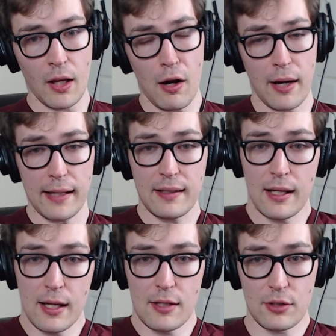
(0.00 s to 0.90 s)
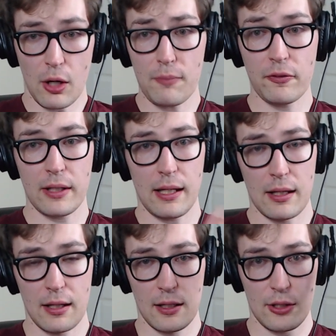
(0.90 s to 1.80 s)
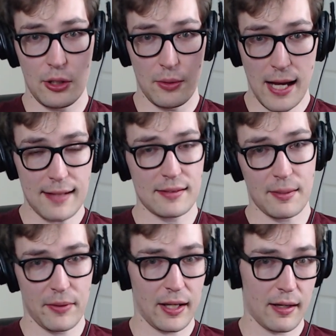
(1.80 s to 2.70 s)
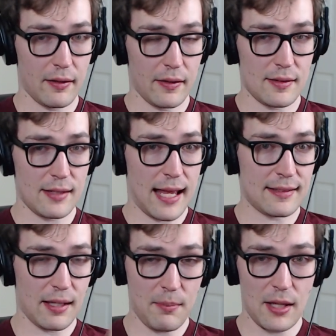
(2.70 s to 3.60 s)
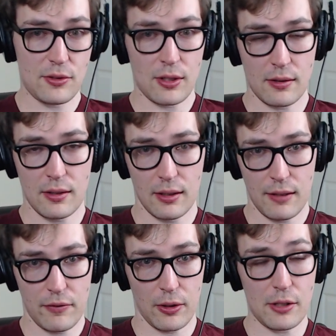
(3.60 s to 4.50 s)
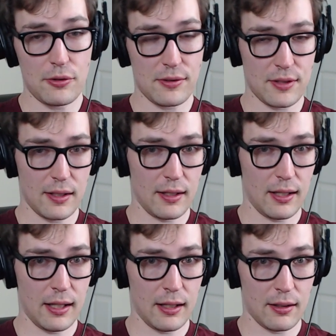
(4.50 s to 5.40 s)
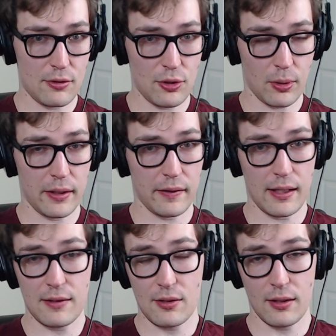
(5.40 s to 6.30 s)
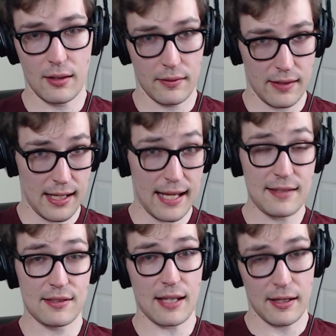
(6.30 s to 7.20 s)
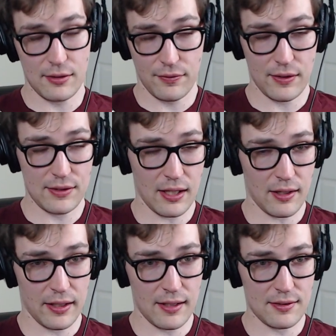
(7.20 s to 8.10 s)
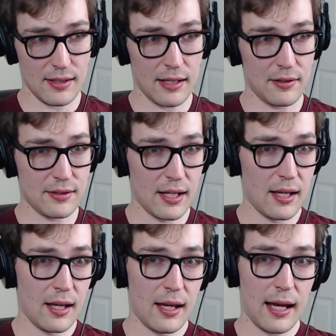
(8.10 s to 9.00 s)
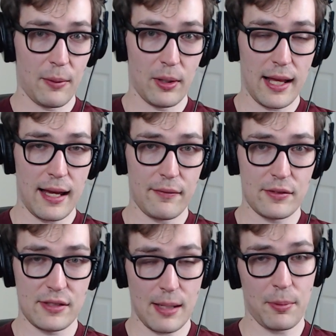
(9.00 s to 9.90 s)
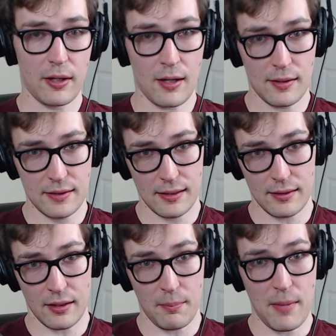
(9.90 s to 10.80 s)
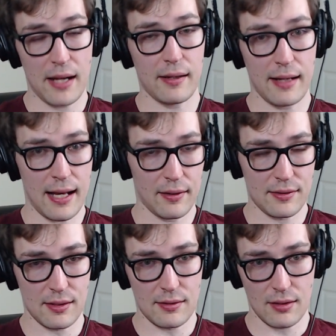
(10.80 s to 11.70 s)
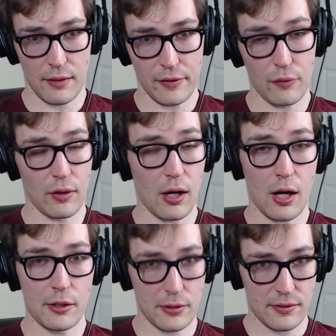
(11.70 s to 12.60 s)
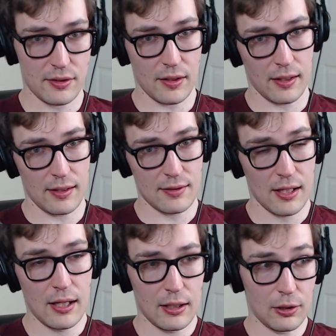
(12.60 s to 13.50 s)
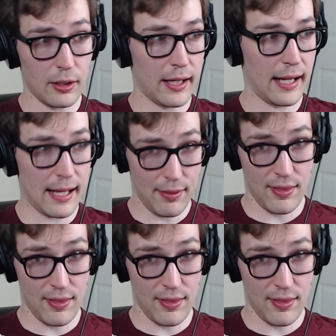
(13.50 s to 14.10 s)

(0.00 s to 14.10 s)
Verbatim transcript: All right, so hopefully you got something out of this. As I mentioned, if you're interested in joining the in, uh, the Insiders Physionic Insiders, I will have separate content on a meta-analysis of over 100 studies looking at